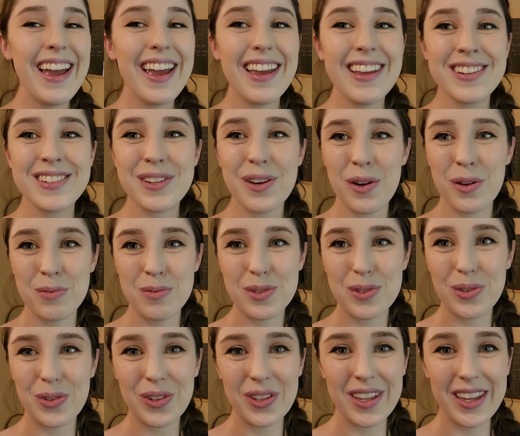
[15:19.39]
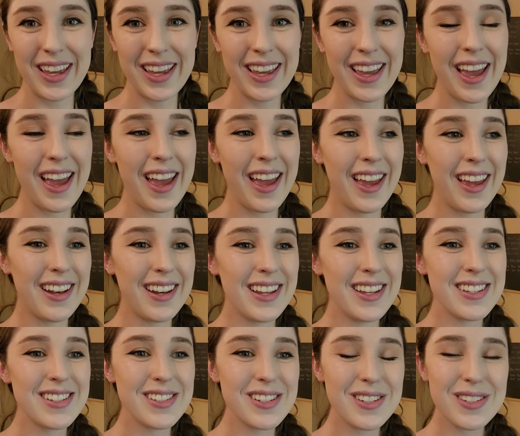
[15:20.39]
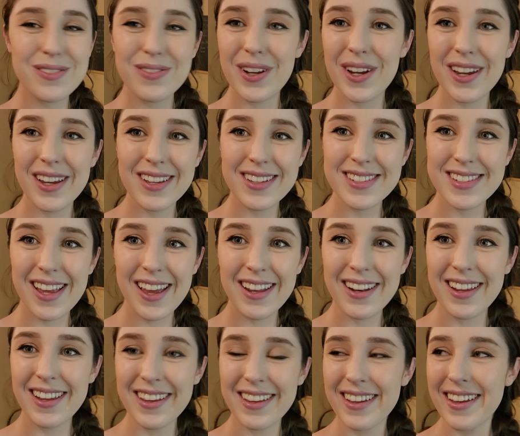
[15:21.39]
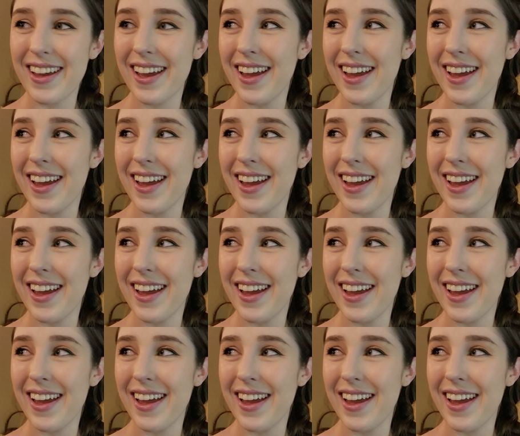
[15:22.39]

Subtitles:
into homeschooling, and it's just very exciting,